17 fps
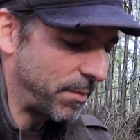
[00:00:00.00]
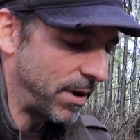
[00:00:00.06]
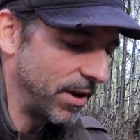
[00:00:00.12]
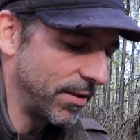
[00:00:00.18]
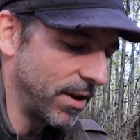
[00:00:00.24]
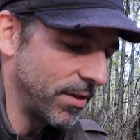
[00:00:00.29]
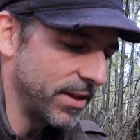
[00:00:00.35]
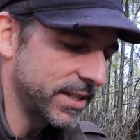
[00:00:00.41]

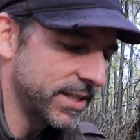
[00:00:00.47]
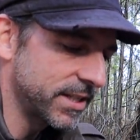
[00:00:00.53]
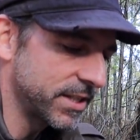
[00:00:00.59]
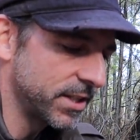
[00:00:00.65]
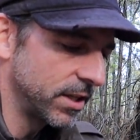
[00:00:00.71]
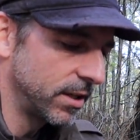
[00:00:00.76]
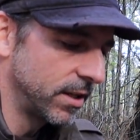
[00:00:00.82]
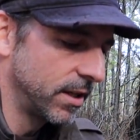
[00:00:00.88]
Although this
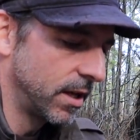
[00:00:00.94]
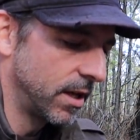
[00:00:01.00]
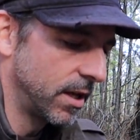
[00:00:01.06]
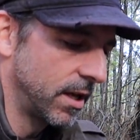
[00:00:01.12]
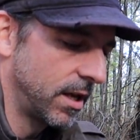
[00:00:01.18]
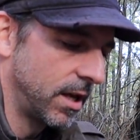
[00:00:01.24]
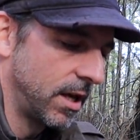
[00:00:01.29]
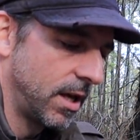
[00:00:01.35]
isn't
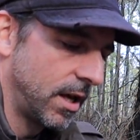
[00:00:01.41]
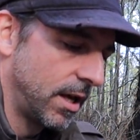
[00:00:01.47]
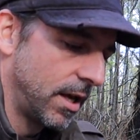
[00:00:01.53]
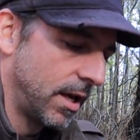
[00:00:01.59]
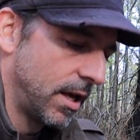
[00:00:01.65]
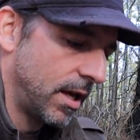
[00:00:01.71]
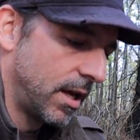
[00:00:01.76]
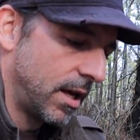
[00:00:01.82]

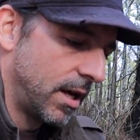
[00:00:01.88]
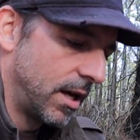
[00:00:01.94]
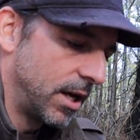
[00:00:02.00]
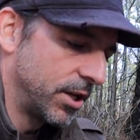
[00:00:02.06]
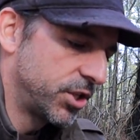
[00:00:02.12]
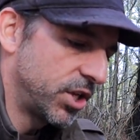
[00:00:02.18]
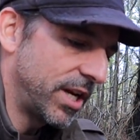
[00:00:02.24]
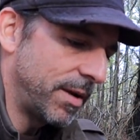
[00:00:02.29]

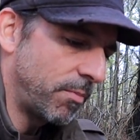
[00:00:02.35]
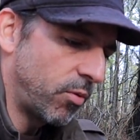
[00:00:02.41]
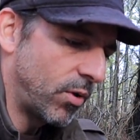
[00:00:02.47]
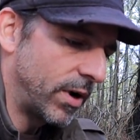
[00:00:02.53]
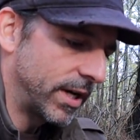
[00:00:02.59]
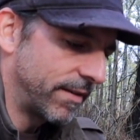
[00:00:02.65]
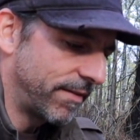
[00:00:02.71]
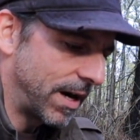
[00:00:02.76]
a cheap
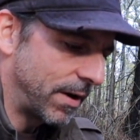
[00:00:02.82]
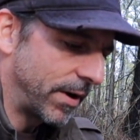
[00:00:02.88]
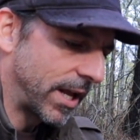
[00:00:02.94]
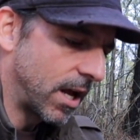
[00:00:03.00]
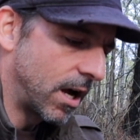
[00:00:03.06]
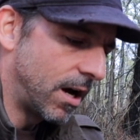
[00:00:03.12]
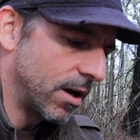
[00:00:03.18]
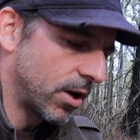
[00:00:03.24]
one if I
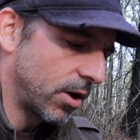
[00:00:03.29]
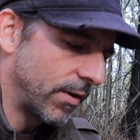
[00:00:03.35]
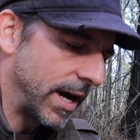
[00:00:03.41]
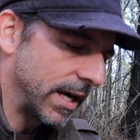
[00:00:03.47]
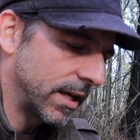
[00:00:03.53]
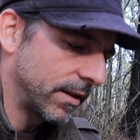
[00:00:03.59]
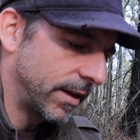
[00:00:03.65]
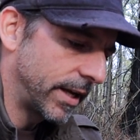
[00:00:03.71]
recall
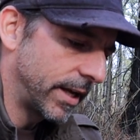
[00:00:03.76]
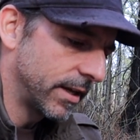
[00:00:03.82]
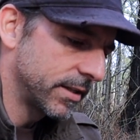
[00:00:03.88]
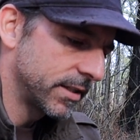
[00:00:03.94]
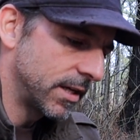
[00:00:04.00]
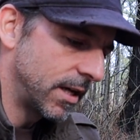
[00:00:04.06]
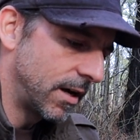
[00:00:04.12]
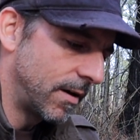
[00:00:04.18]
correctly.
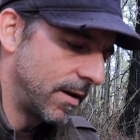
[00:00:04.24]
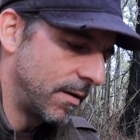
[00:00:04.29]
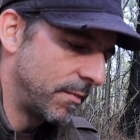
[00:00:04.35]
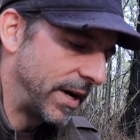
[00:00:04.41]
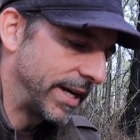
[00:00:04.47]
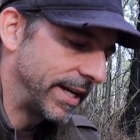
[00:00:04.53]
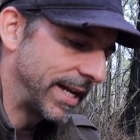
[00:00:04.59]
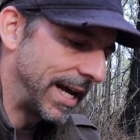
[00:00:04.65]
So it
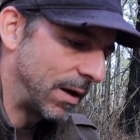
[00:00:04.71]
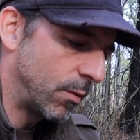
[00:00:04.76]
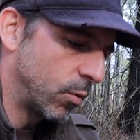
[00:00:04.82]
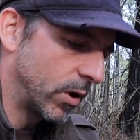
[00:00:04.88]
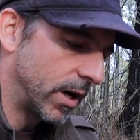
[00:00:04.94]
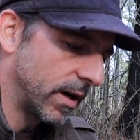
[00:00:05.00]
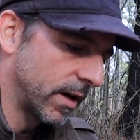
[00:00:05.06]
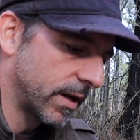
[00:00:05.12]
might not
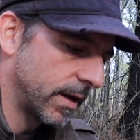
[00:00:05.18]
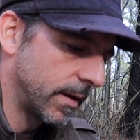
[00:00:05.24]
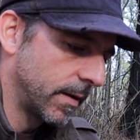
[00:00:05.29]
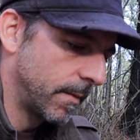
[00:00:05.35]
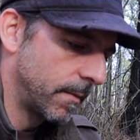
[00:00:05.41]
work.